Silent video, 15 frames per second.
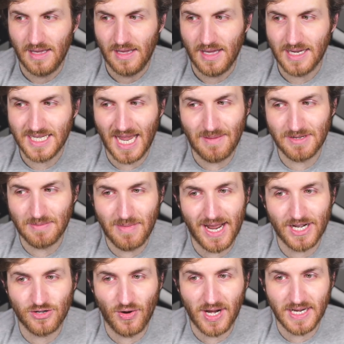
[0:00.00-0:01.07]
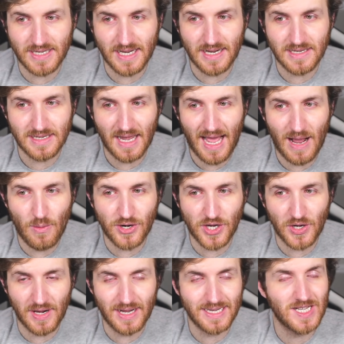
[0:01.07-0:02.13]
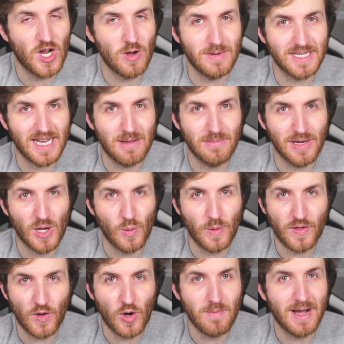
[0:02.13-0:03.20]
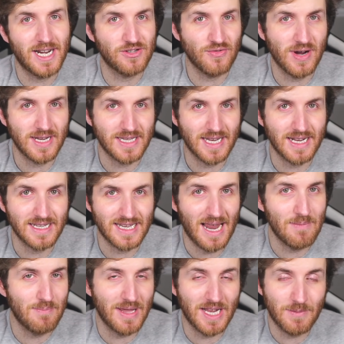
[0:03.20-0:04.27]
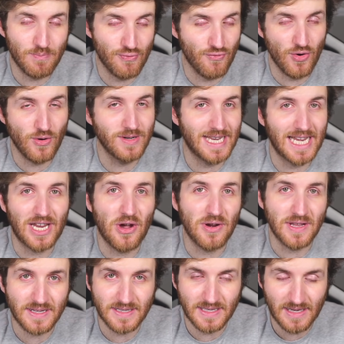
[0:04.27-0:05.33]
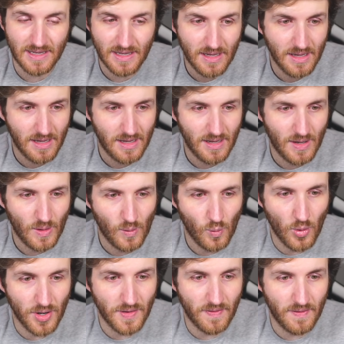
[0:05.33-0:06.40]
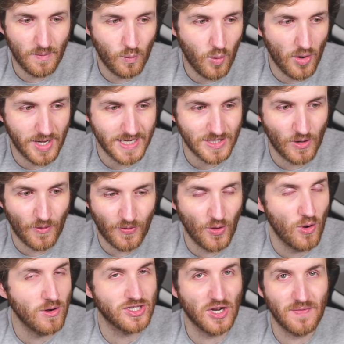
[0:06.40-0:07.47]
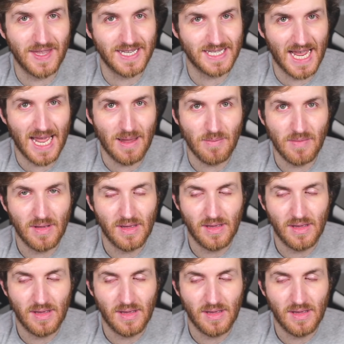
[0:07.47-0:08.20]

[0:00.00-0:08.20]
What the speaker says: In terms of match ratings, I want you guys to comment down below with your match ratings and be brutally honest. What is your thought on this game?